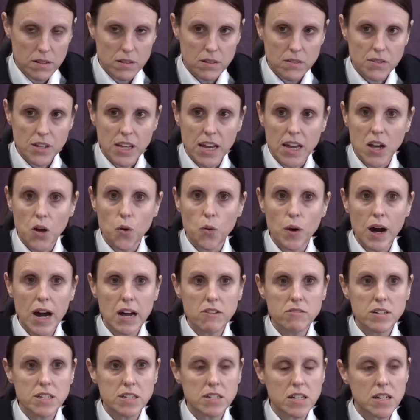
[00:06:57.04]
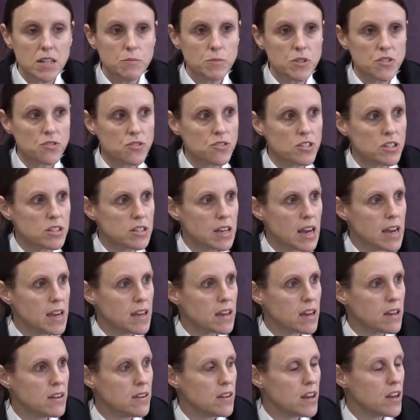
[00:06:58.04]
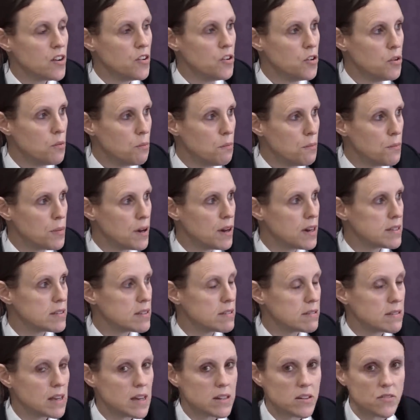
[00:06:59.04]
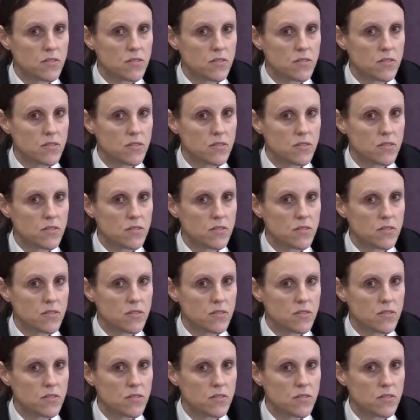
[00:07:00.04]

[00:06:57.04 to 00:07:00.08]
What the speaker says: The inquiry team has undertaken a number, as I said,